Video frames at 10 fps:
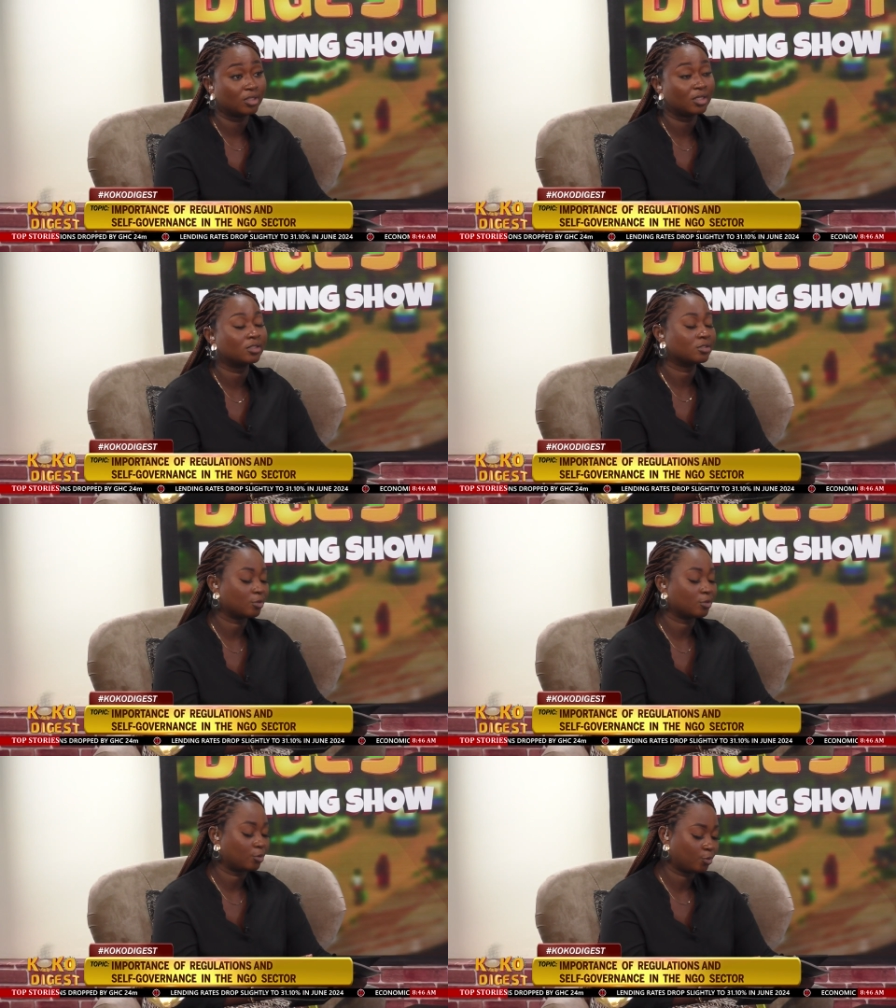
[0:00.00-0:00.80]
you yeah, need to
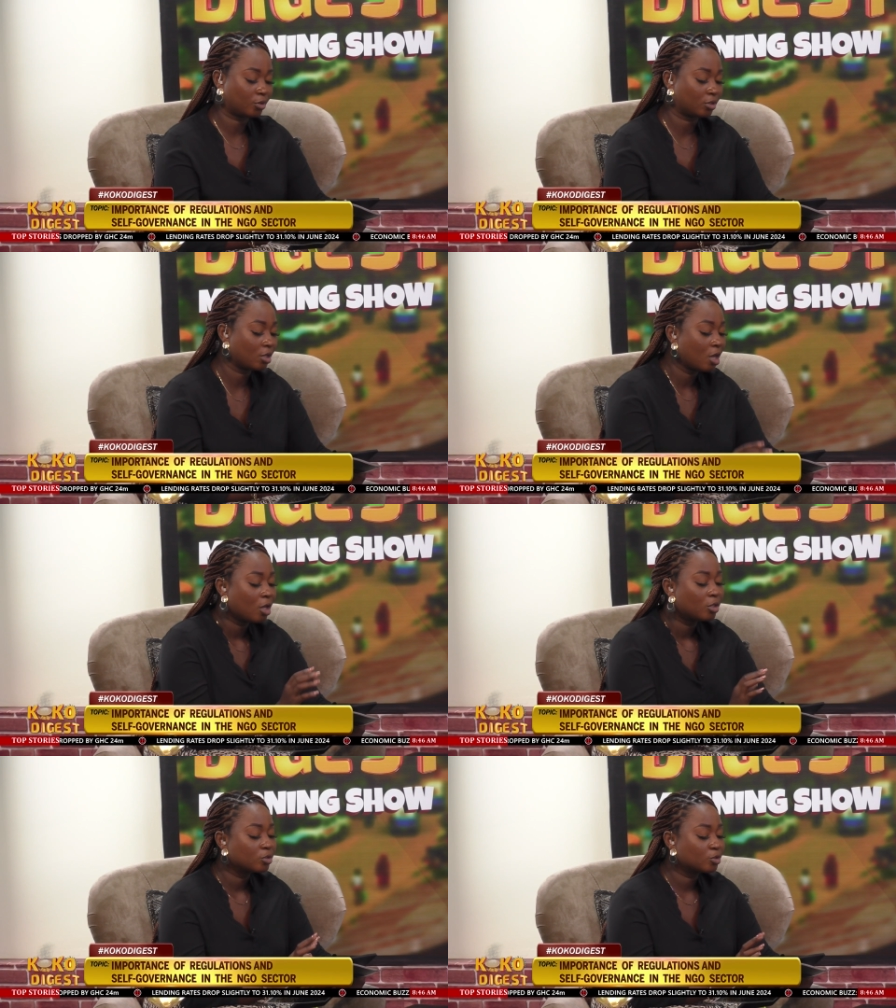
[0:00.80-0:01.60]
get. Main. Okay.
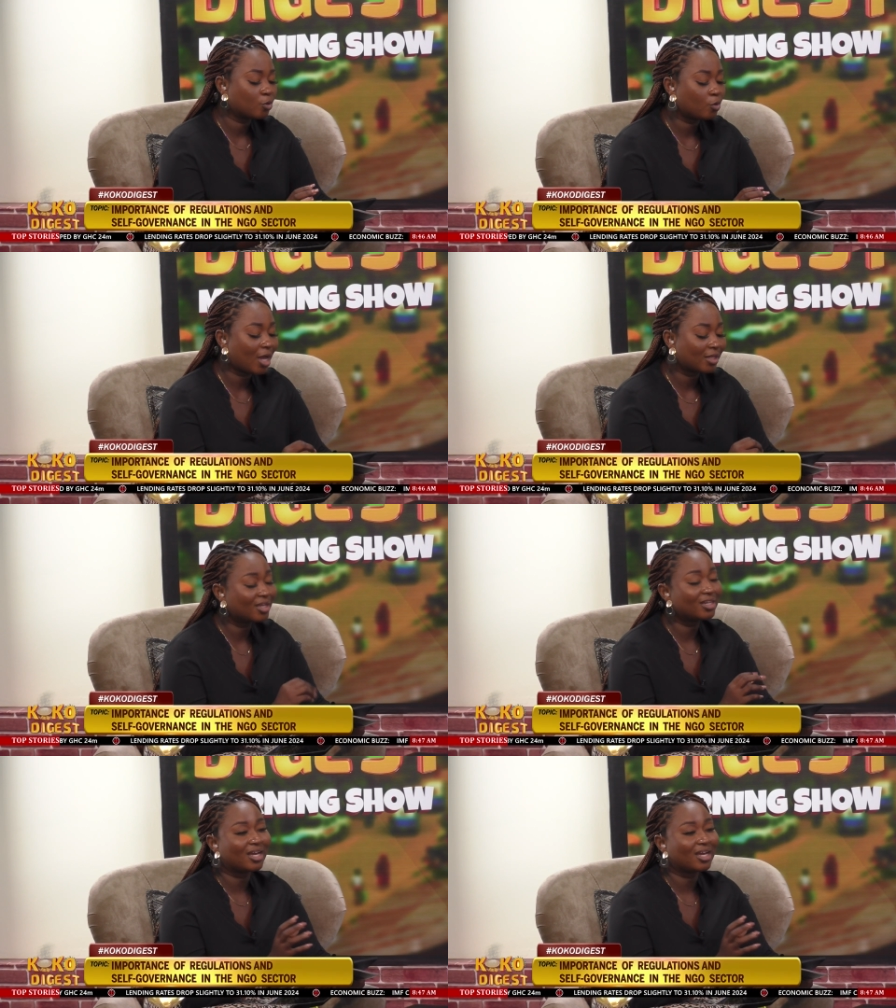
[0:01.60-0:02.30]
So